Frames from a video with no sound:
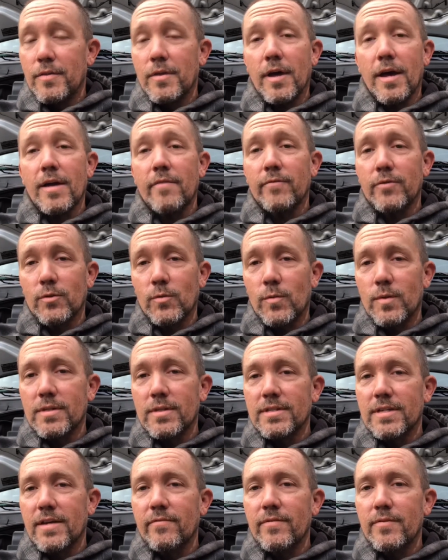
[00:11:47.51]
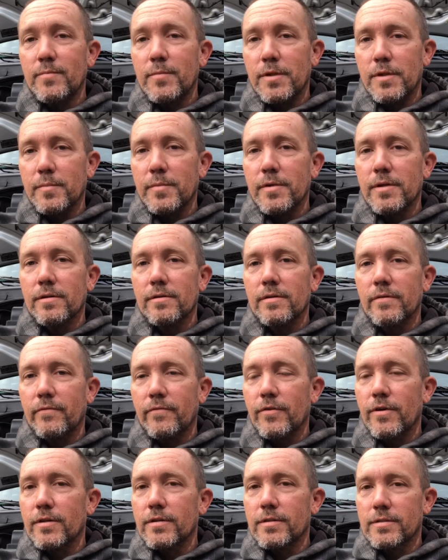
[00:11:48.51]
I have the 27 millimeter in the
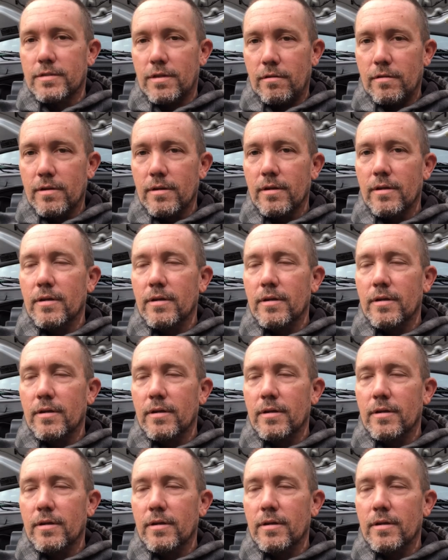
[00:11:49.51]
front solid